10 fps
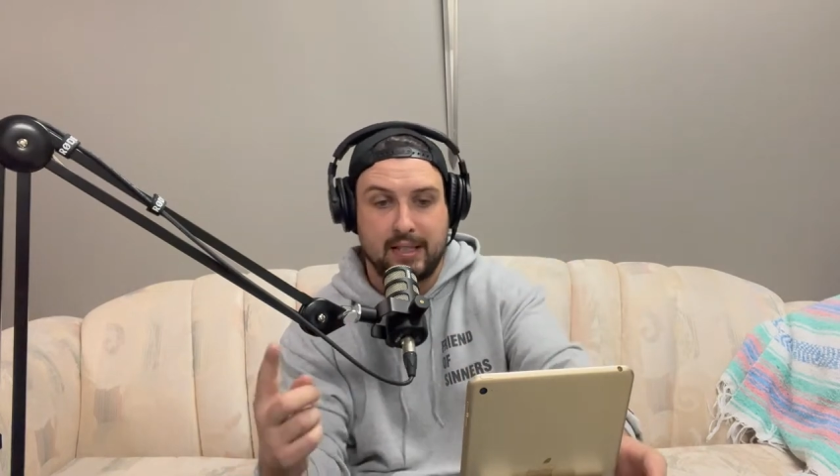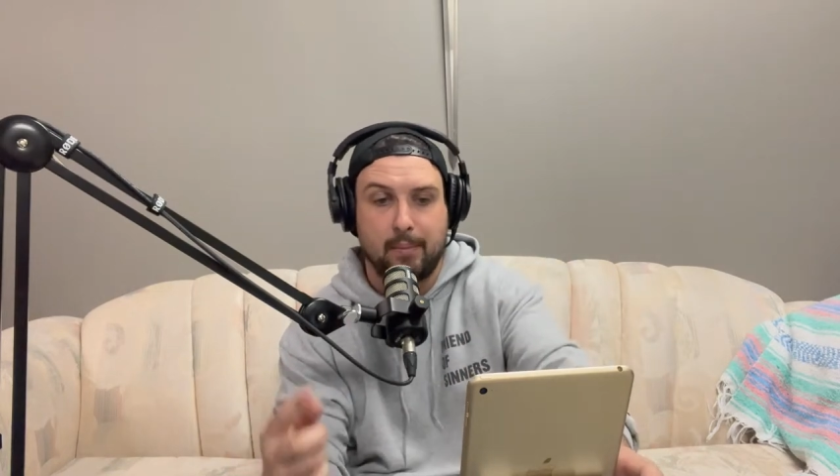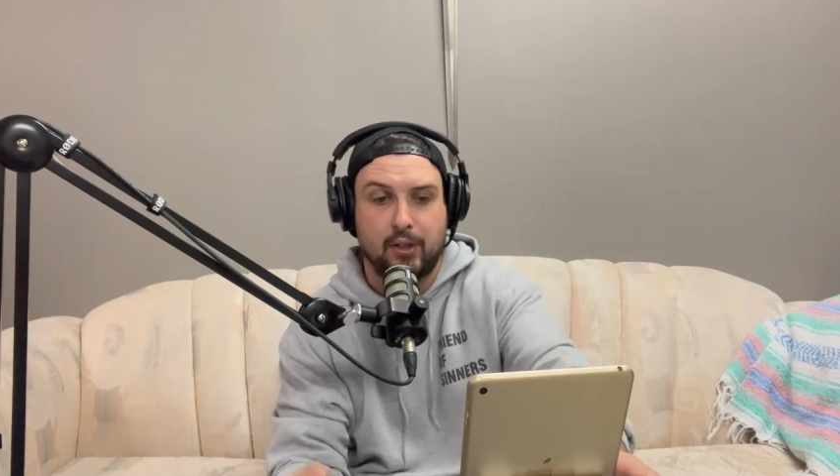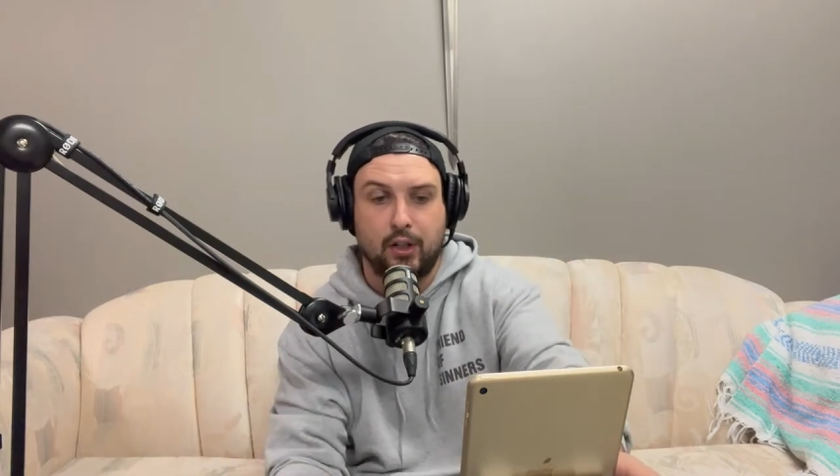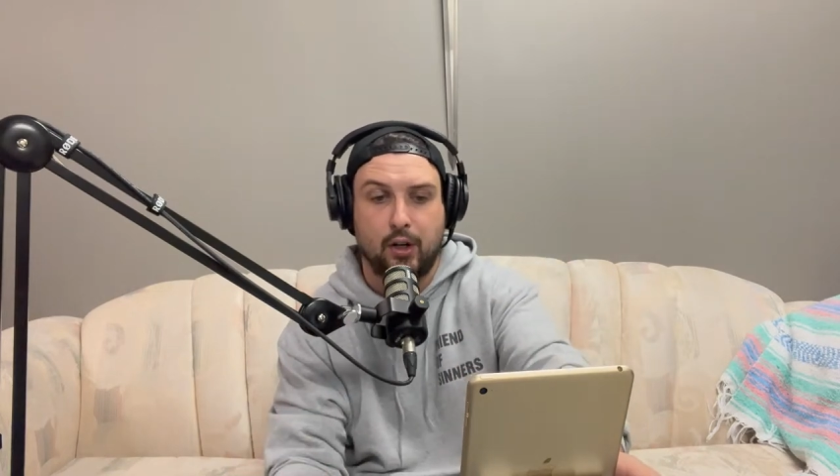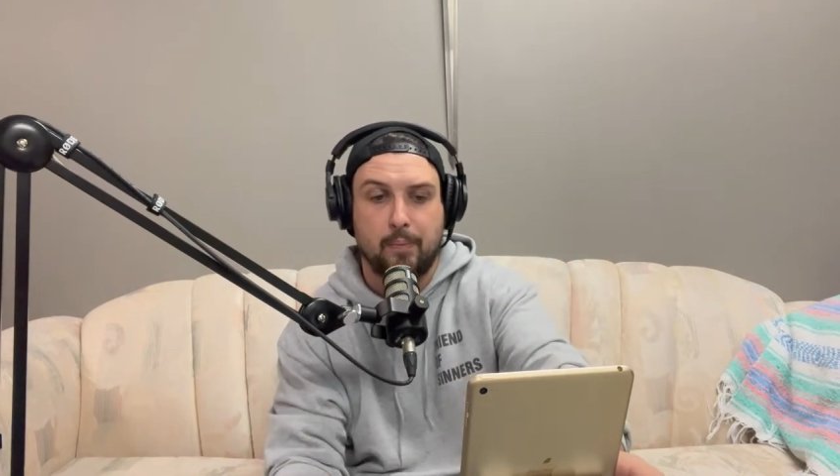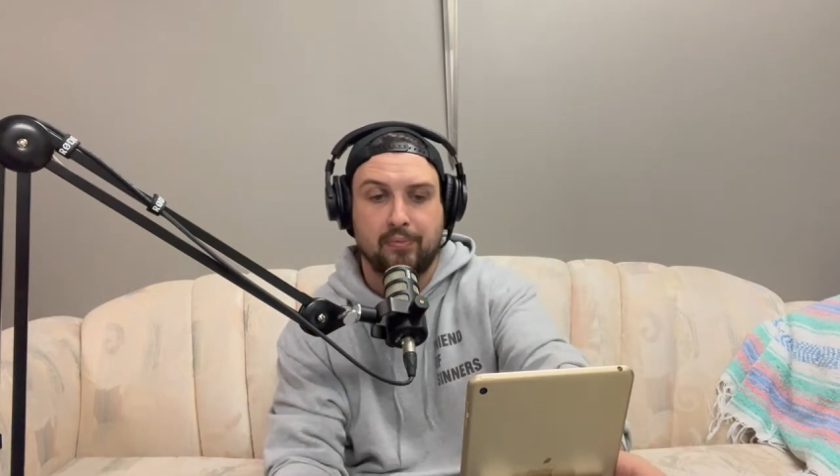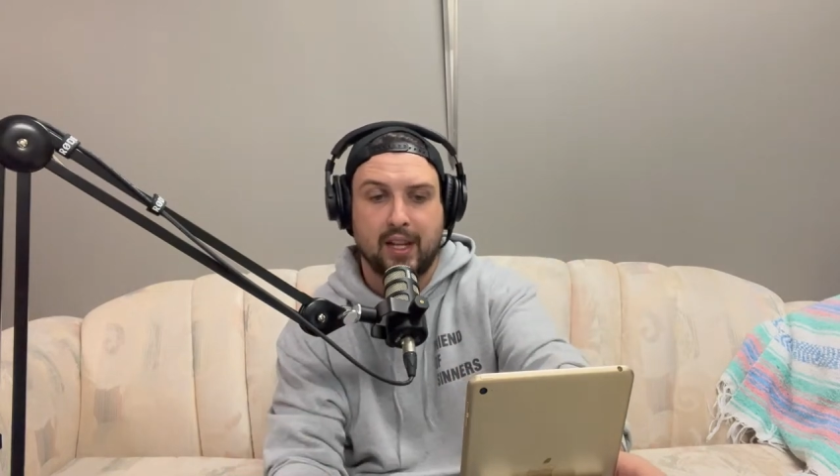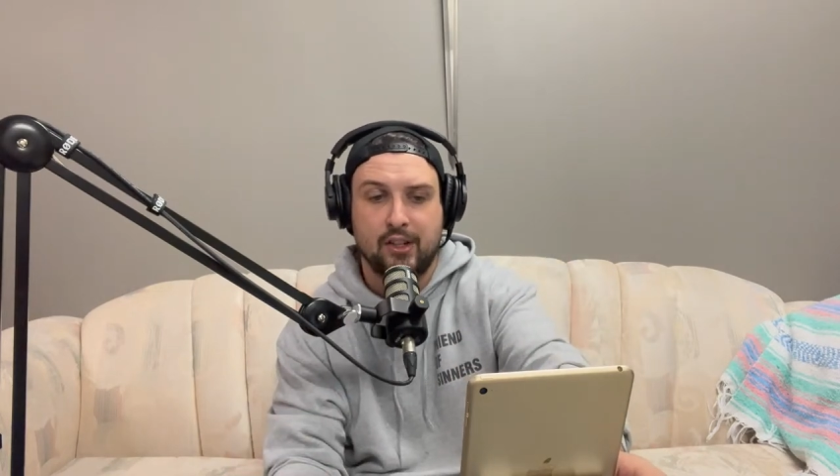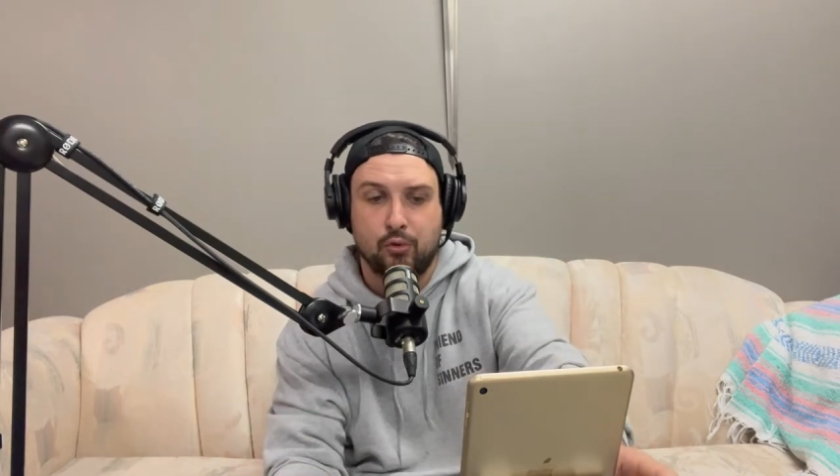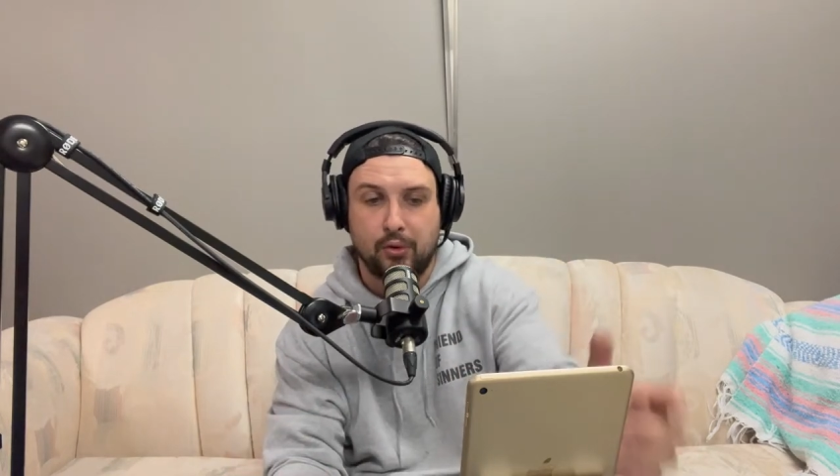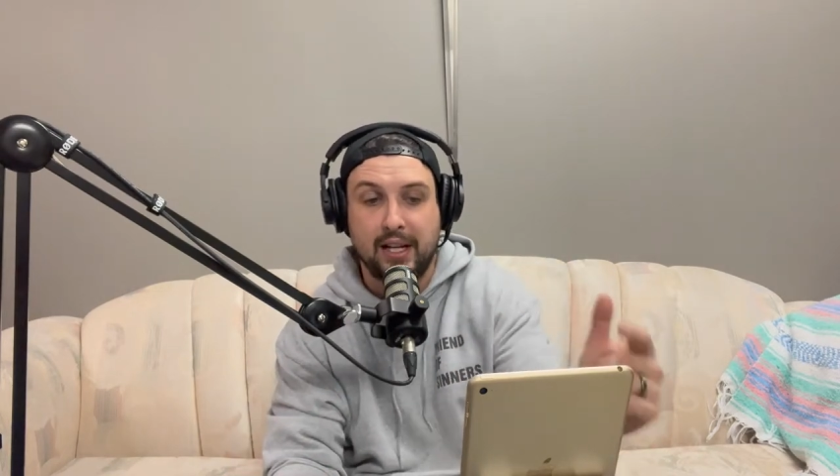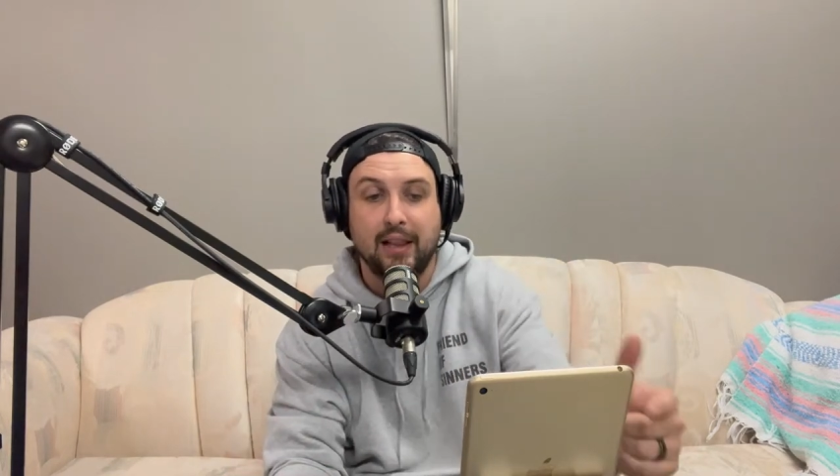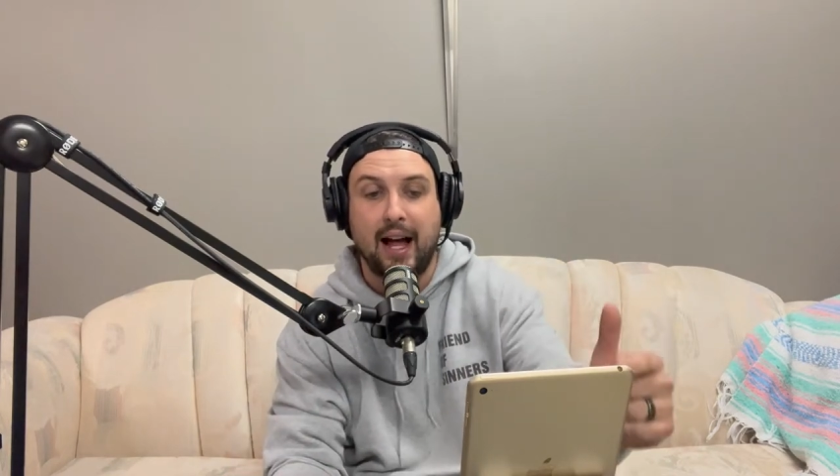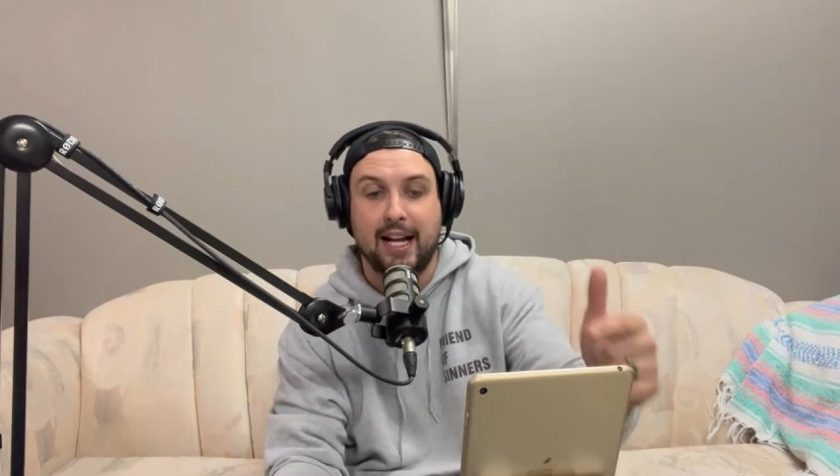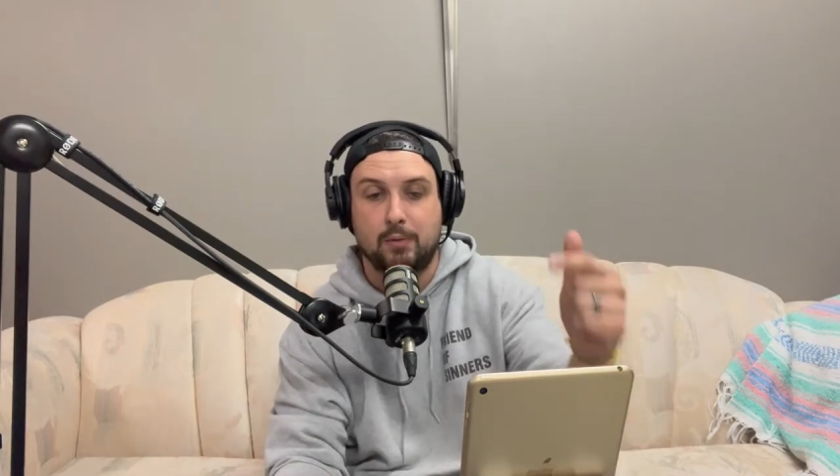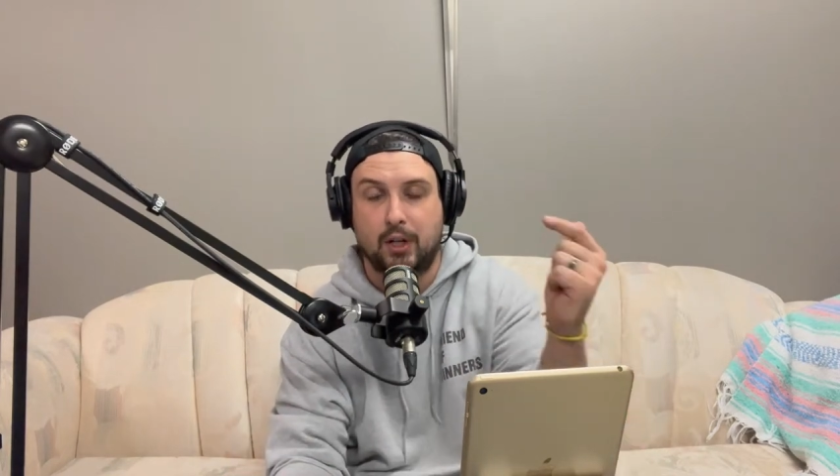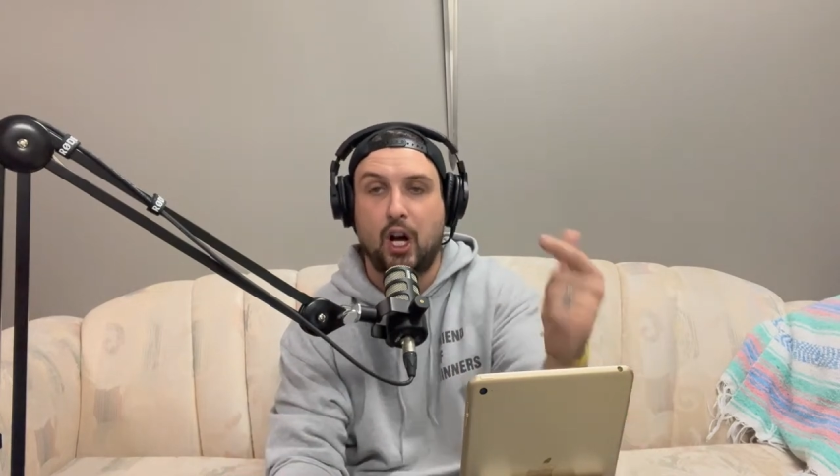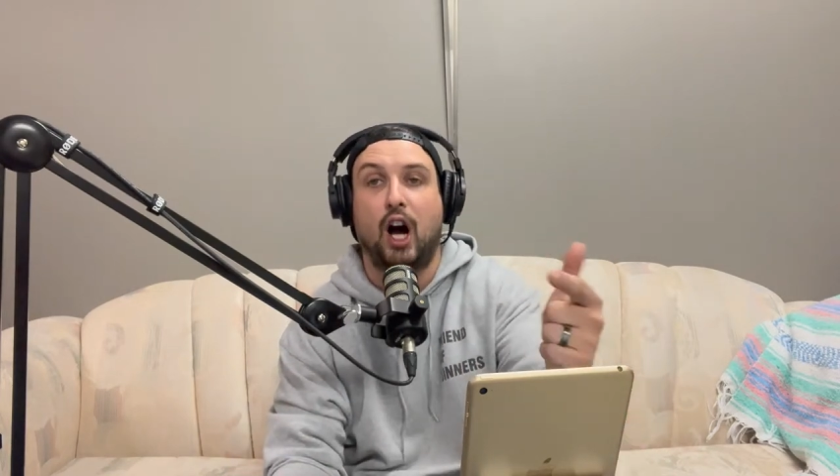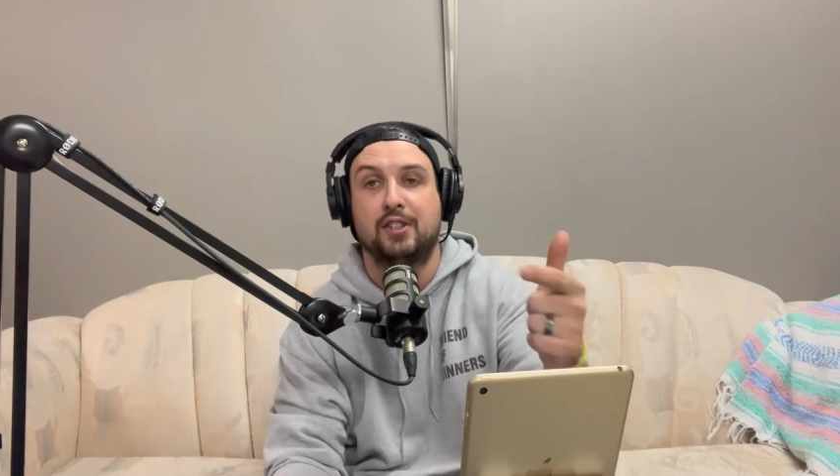Number two is realize what
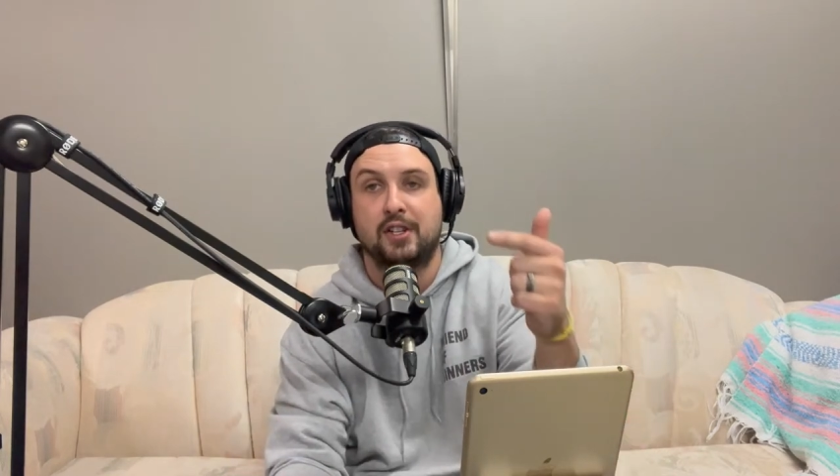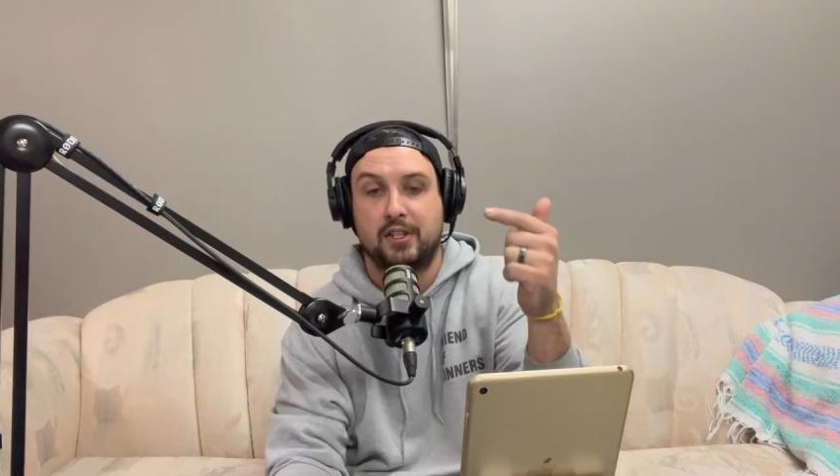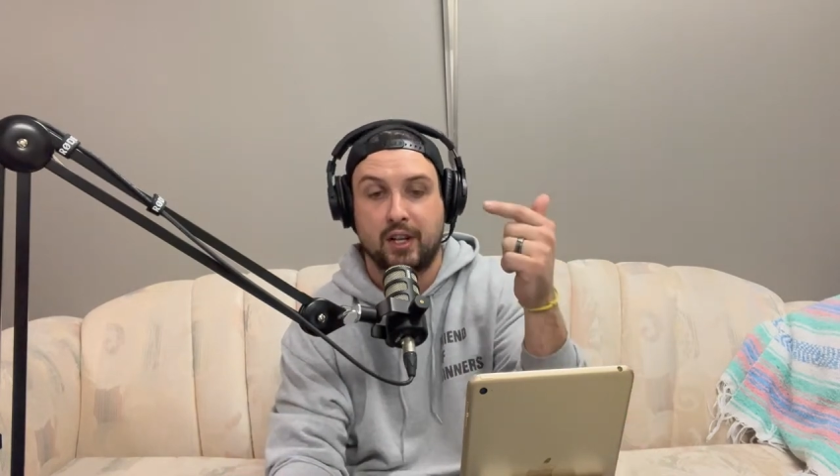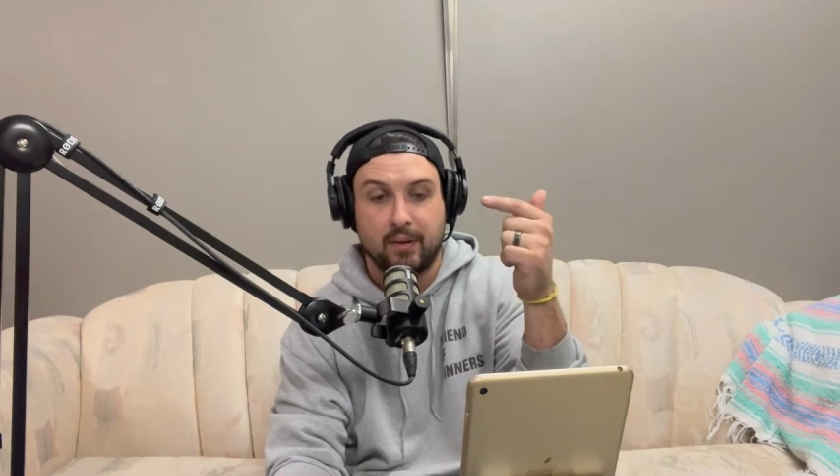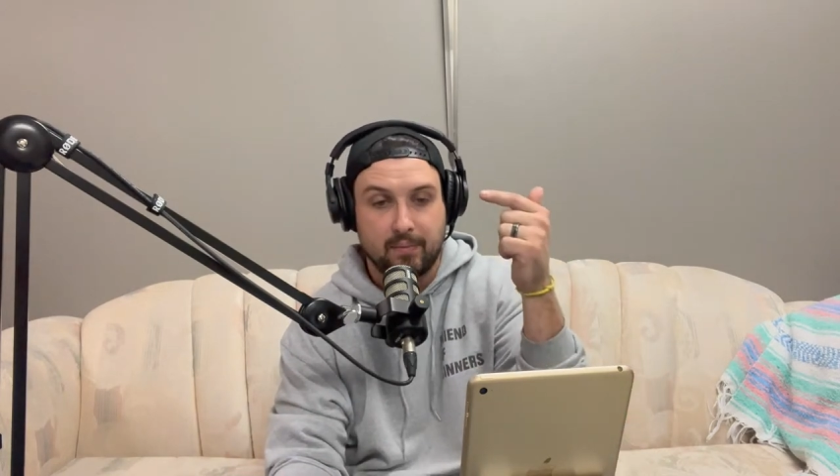causes